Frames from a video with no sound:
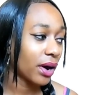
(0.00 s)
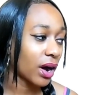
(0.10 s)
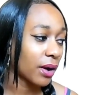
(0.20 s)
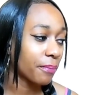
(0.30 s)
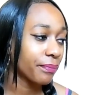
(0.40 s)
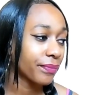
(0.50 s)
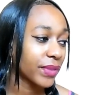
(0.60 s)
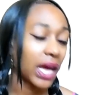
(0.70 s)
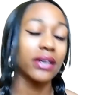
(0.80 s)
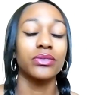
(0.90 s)

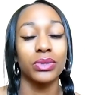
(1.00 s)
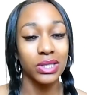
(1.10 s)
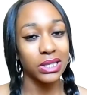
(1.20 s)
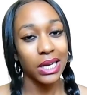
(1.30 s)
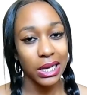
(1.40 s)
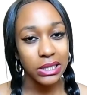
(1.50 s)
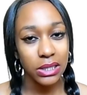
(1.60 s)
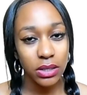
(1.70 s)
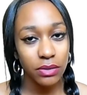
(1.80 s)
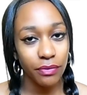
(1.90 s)
That is one thing that kind of
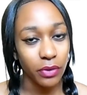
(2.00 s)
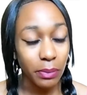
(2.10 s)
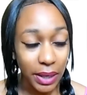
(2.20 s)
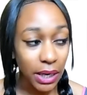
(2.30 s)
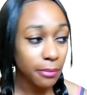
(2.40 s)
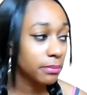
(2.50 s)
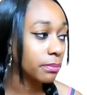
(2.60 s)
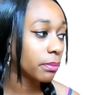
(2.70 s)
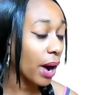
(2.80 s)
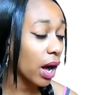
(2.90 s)
sucks for me.
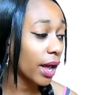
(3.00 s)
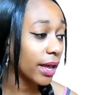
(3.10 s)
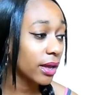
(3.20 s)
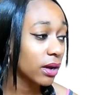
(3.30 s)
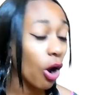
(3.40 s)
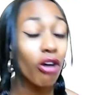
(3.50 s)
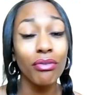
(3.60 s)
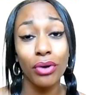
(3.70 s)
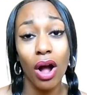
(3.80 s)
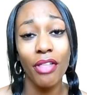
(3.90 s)
But
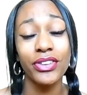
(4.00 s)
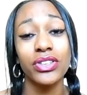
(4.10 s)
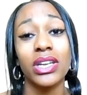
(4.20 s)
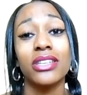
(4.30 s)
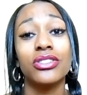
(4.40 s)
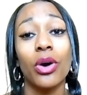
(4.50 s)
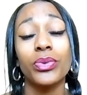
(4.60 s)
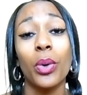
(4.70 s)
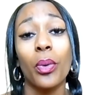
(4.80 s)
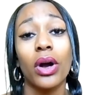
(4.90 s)
overall, this is like a
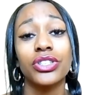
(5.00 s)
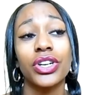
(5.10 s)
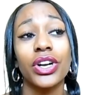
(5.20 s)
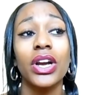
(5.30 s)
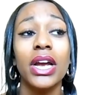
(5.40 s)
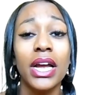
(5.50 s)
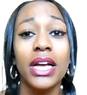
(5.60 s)
dope washer.